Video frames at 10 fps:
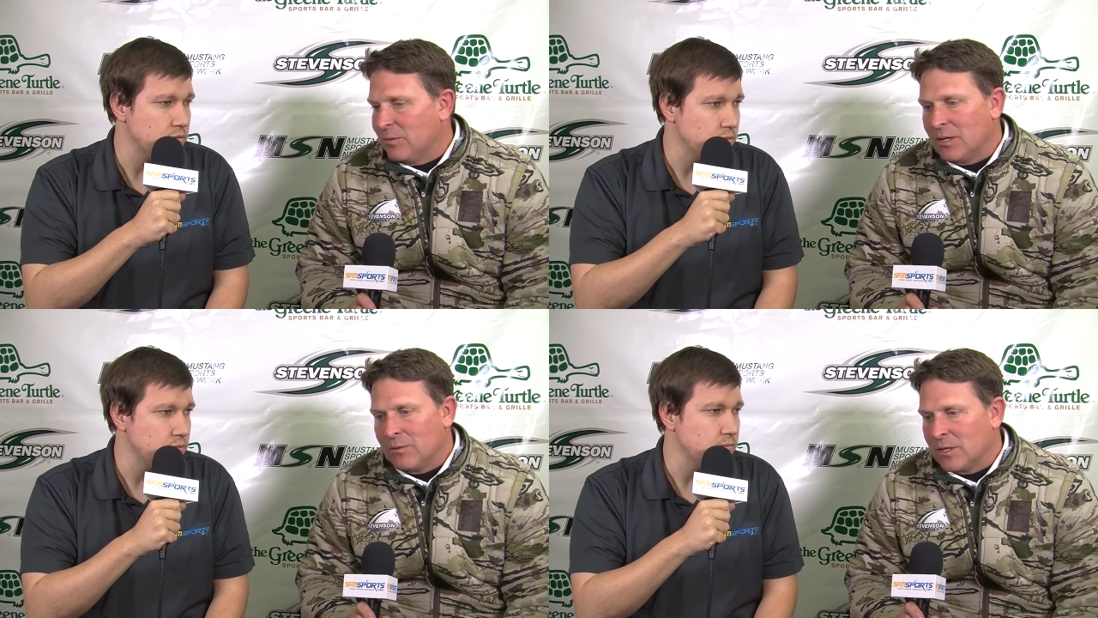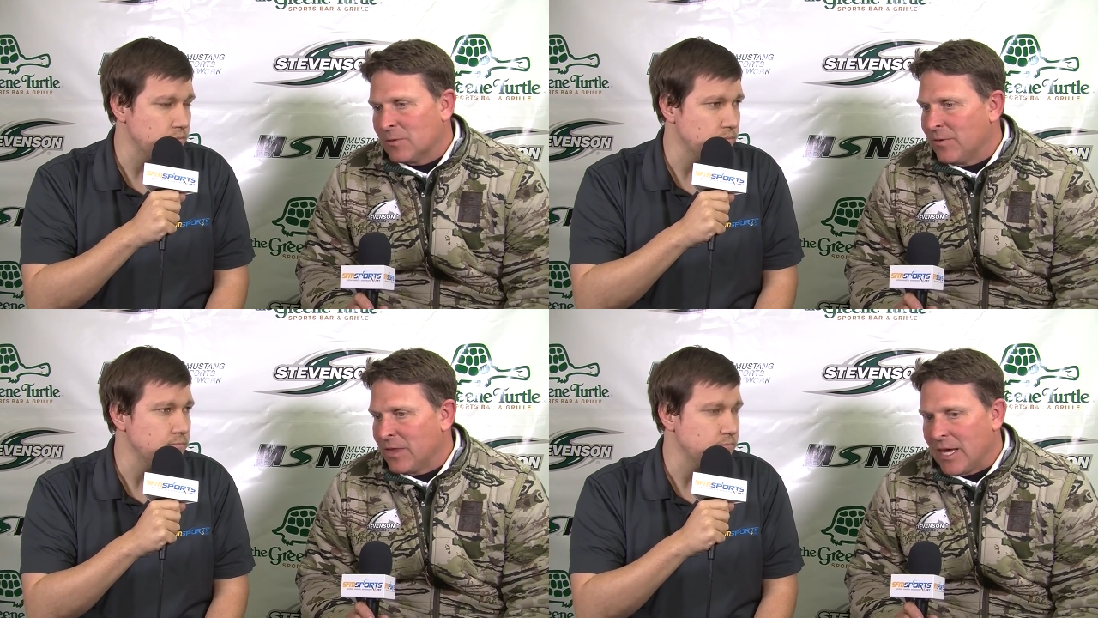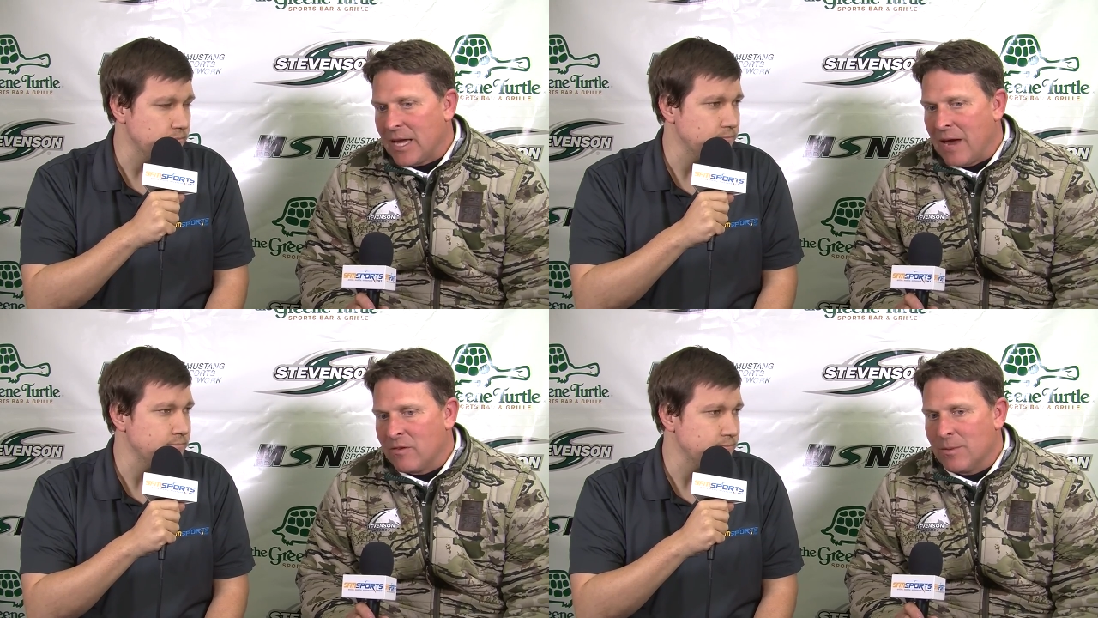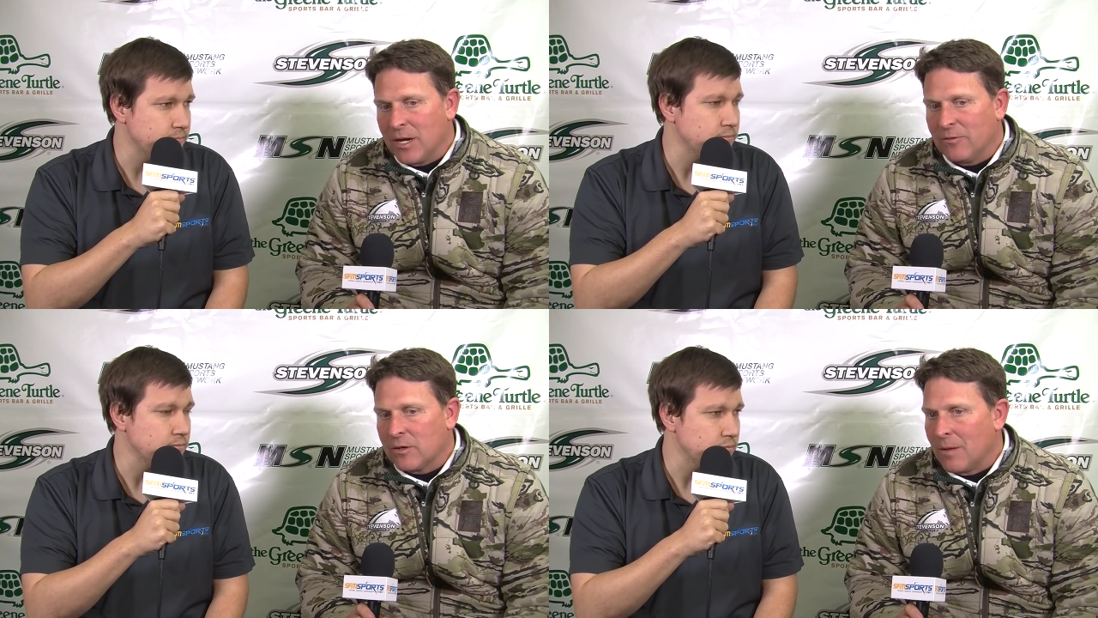Speaker 1: We, we thank everybody
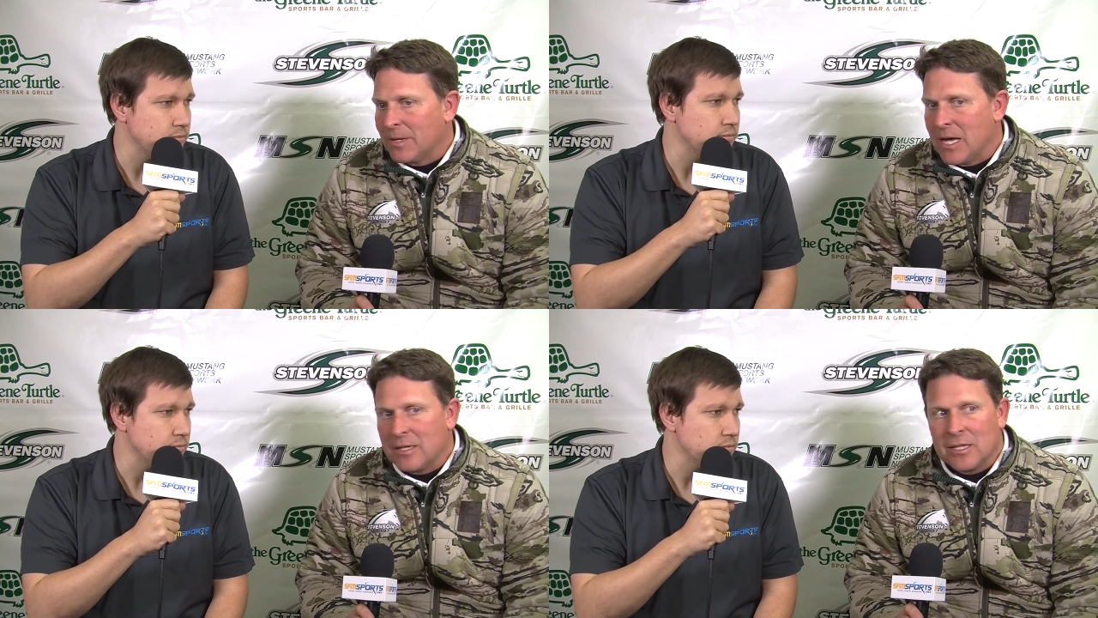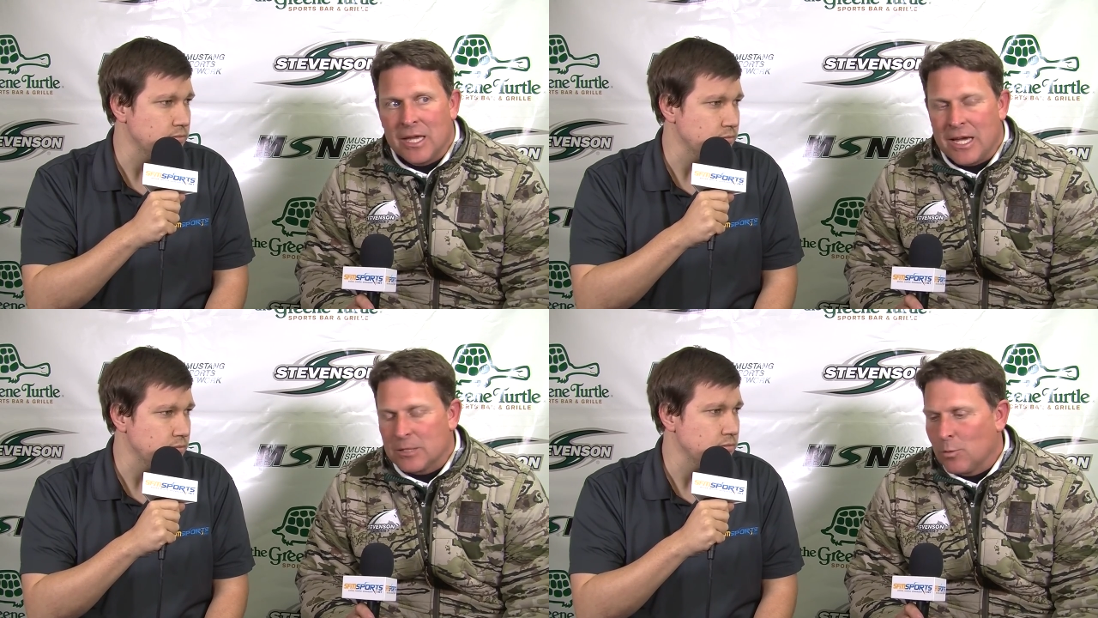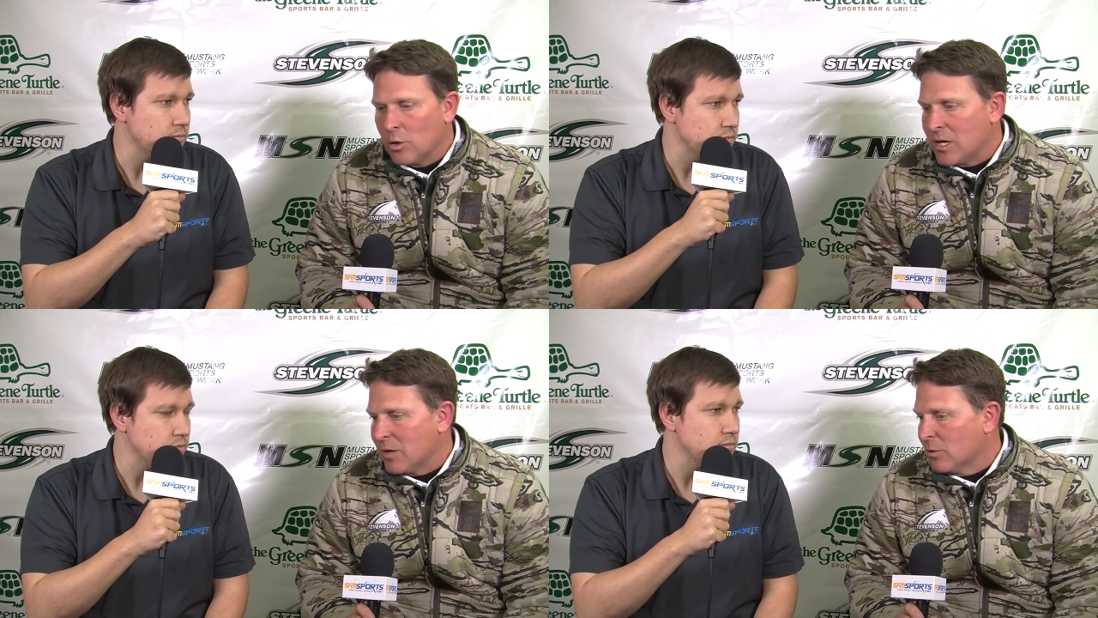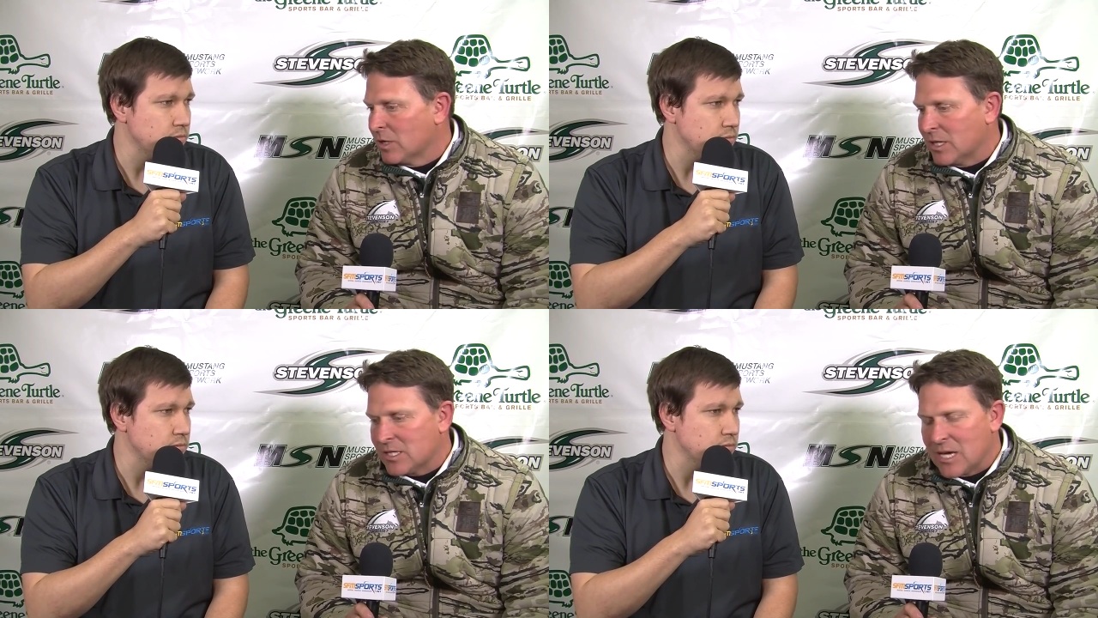for coming coming out, the Lax Sport
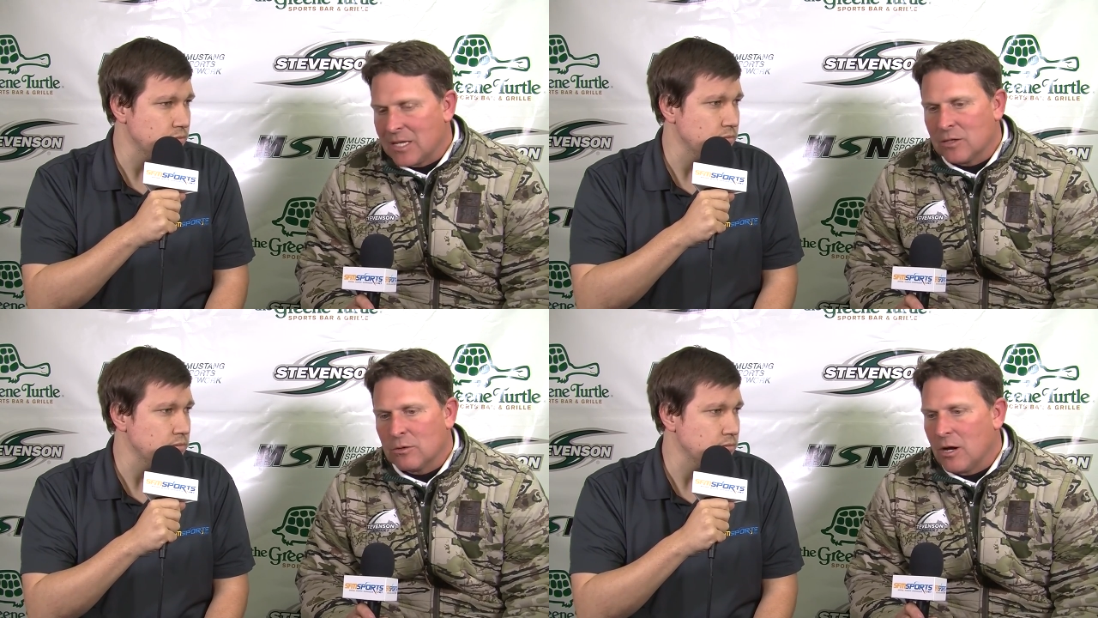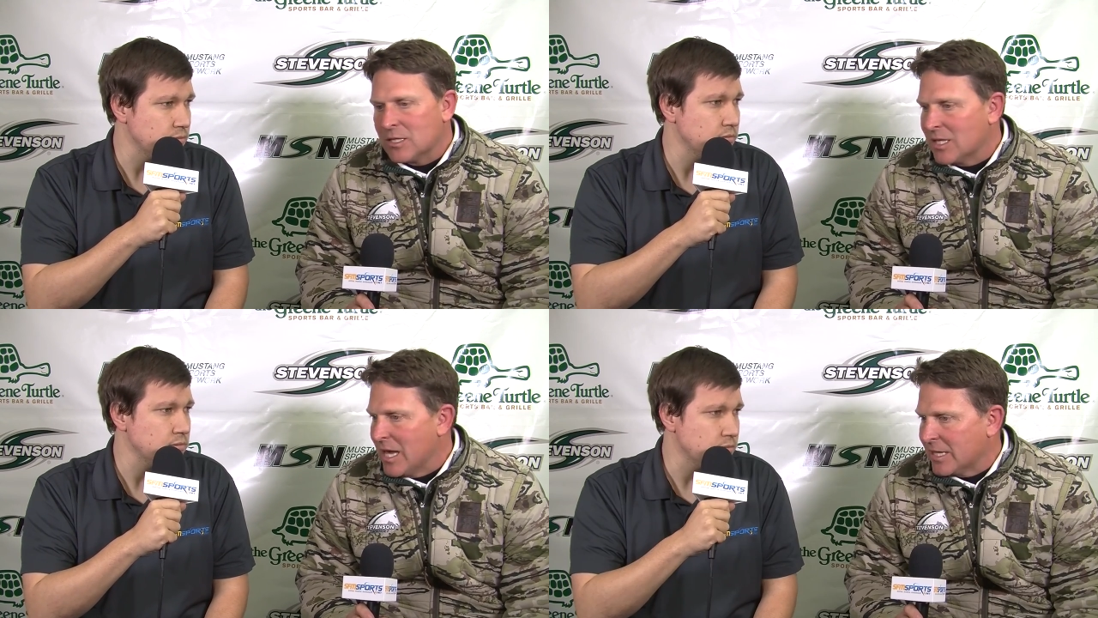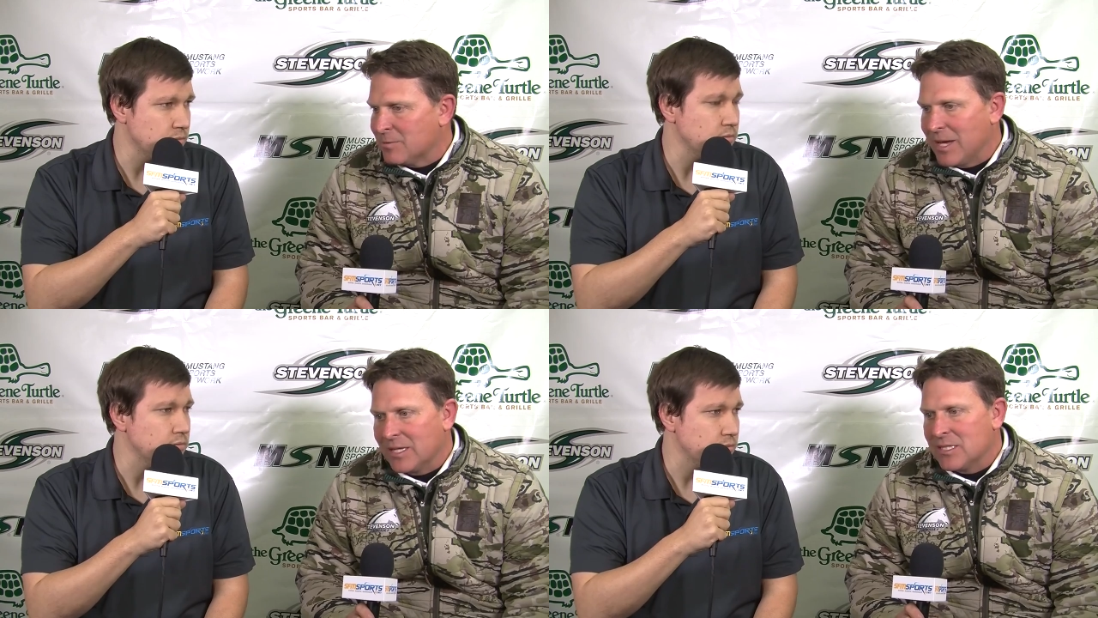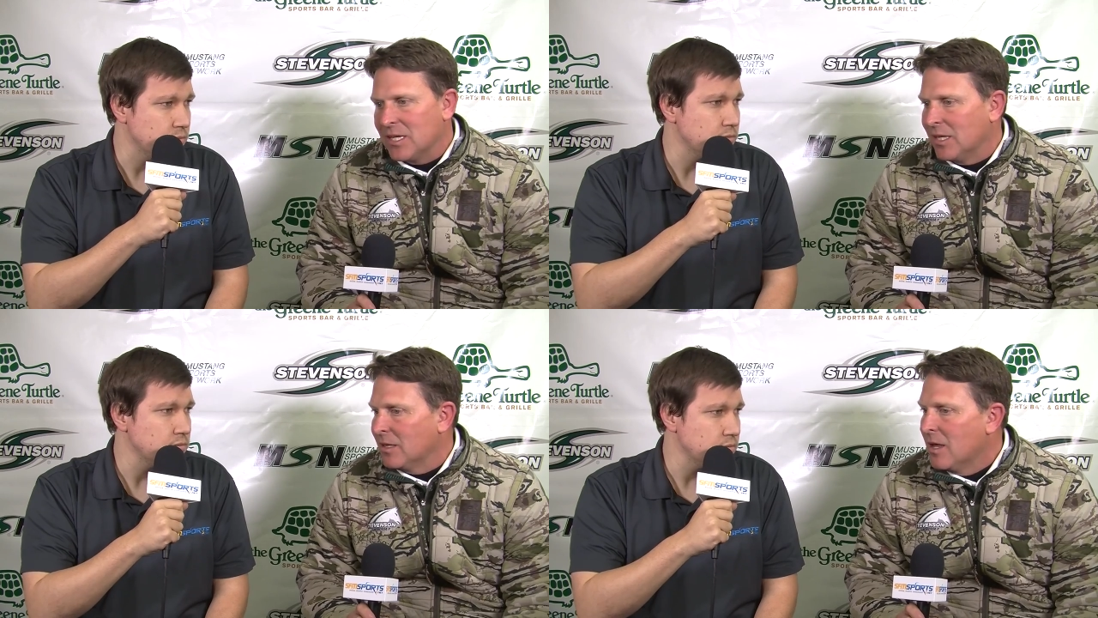Network, Inside Lacrosse, Lax
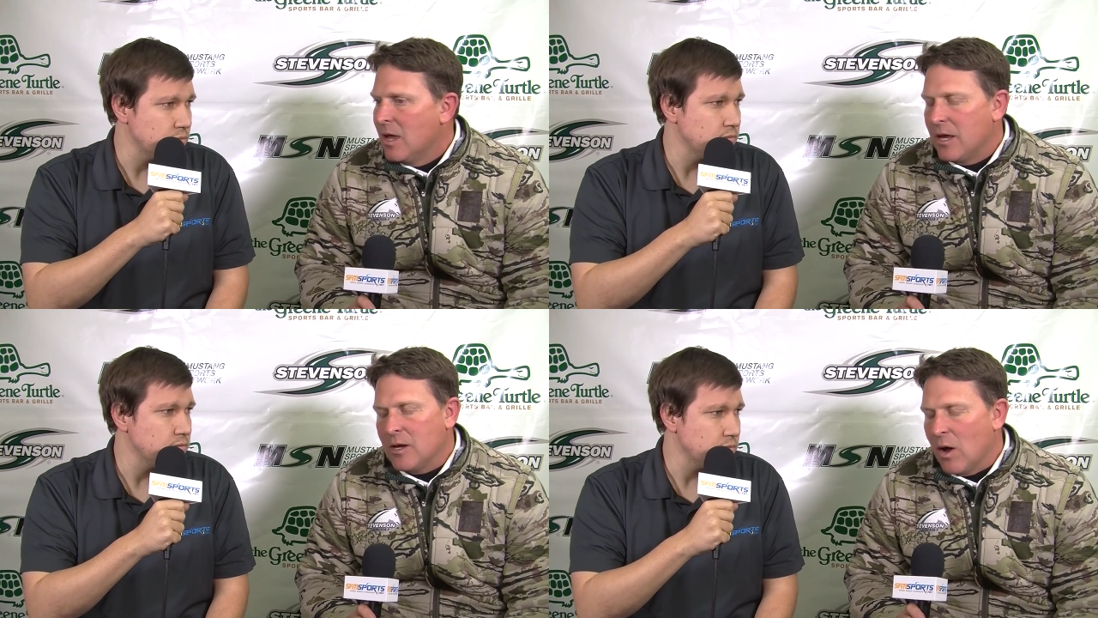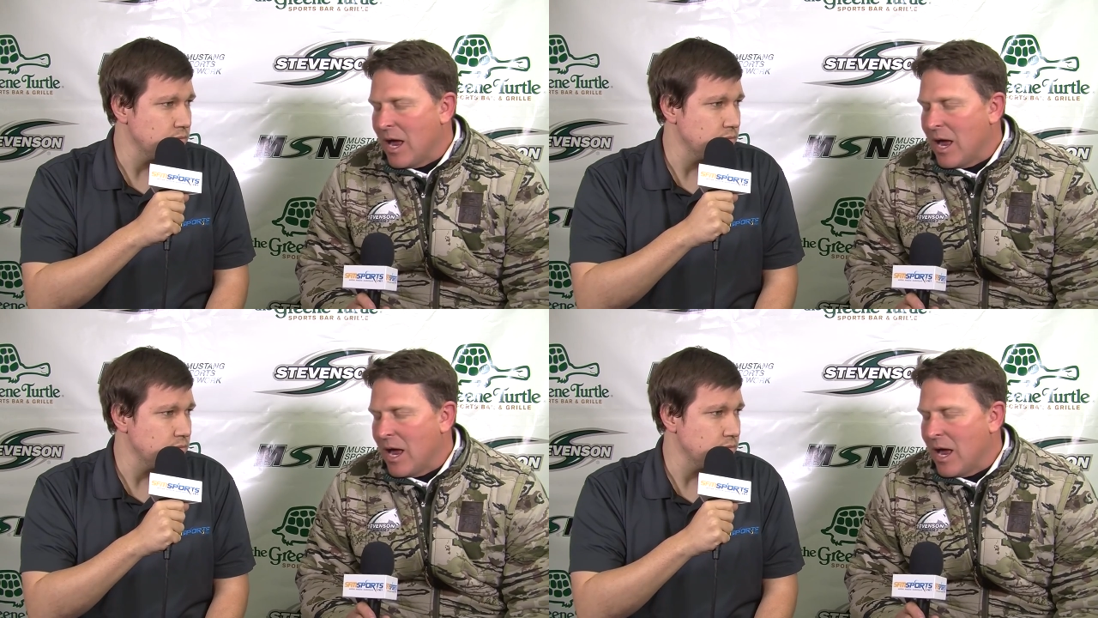Magazine. You know,